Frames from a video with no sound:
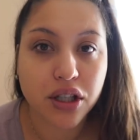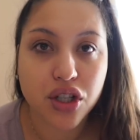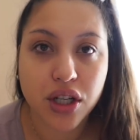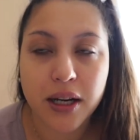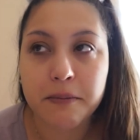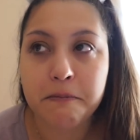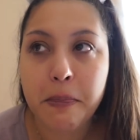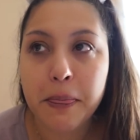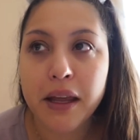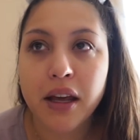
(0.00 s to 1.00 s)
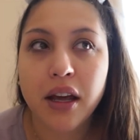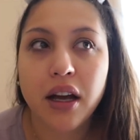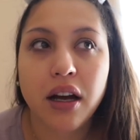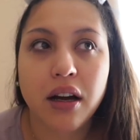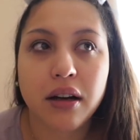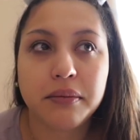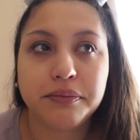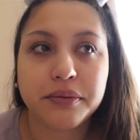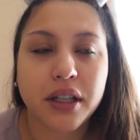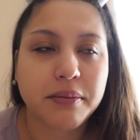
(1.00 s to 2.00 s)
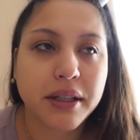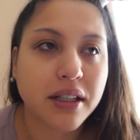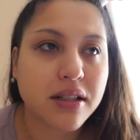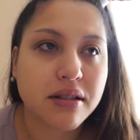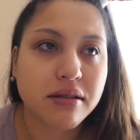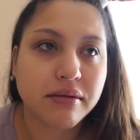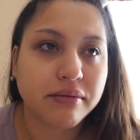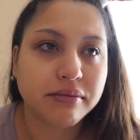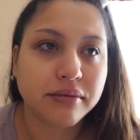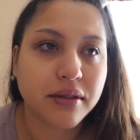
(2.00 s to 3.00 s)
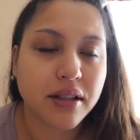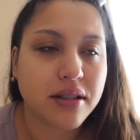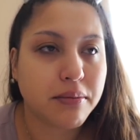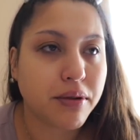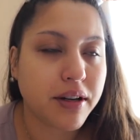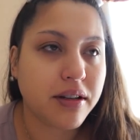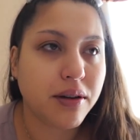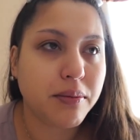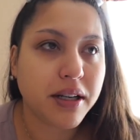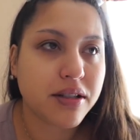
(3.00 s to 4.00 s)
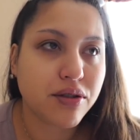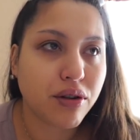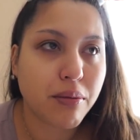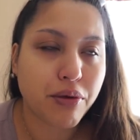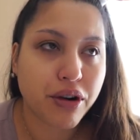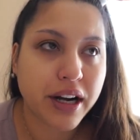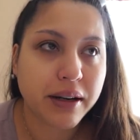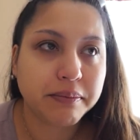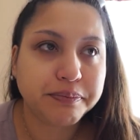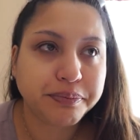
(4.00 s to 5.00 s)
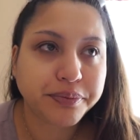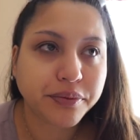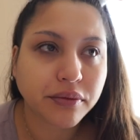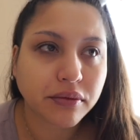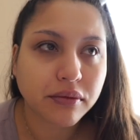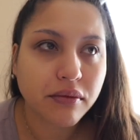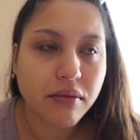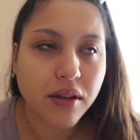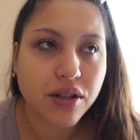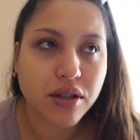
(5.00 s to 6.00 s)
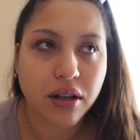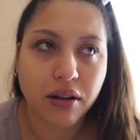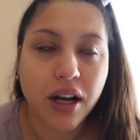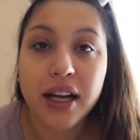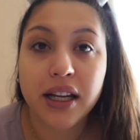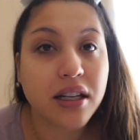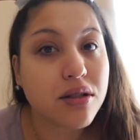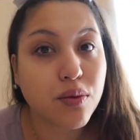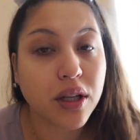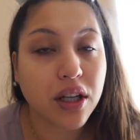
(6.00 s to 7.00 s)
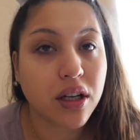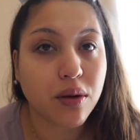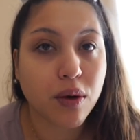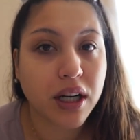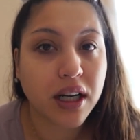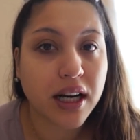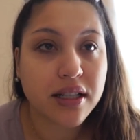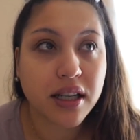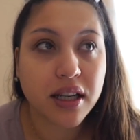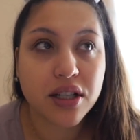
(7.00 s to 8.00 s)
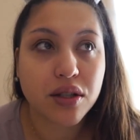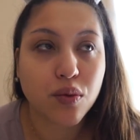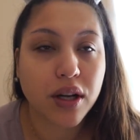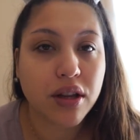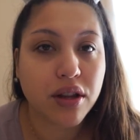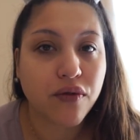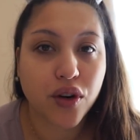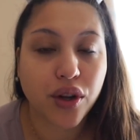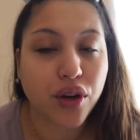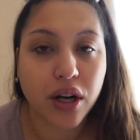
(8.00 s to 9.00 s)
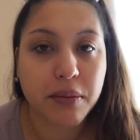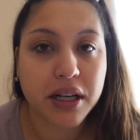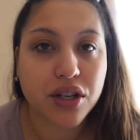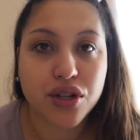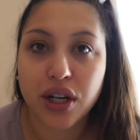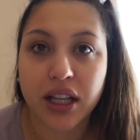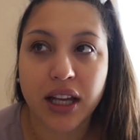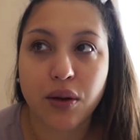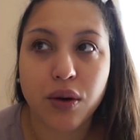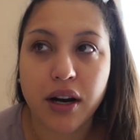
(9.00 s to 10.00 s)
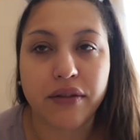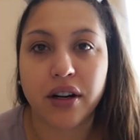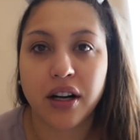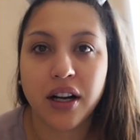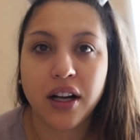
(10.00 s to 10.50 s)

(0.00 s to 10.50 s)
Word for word: to the gym um, i mean it's it's inbred in you because you're a marine mm -hmm. so he does really good at running guys he can just run for 30 minutes straight like whatever